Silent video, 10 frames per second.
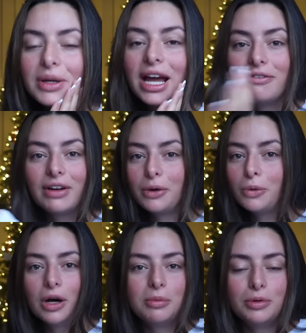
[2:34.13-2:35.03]
We have like
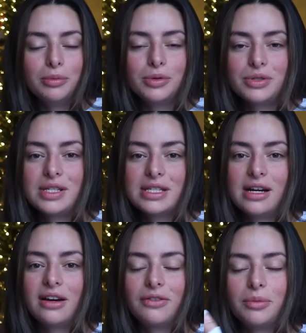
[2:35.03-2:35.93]
all our baubles and
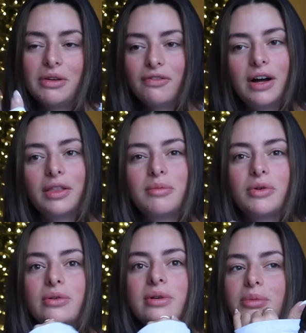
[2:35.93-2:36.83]
stuff and we found them
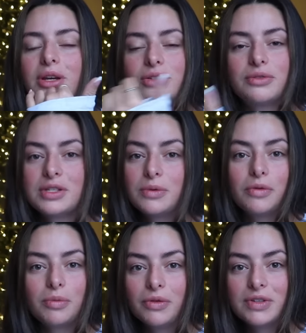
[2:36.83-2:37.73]
all because obviously
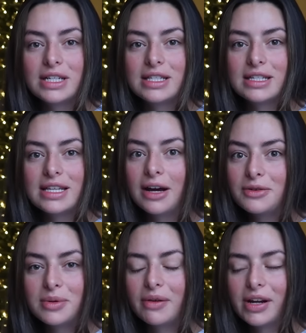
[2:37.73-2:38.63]
we've moved into this
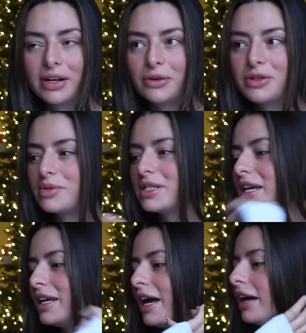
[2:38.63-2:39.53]
house. We haven't had a Christmas
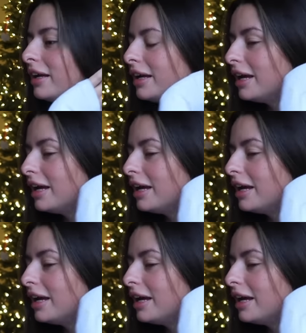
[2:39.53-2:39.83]
here yet.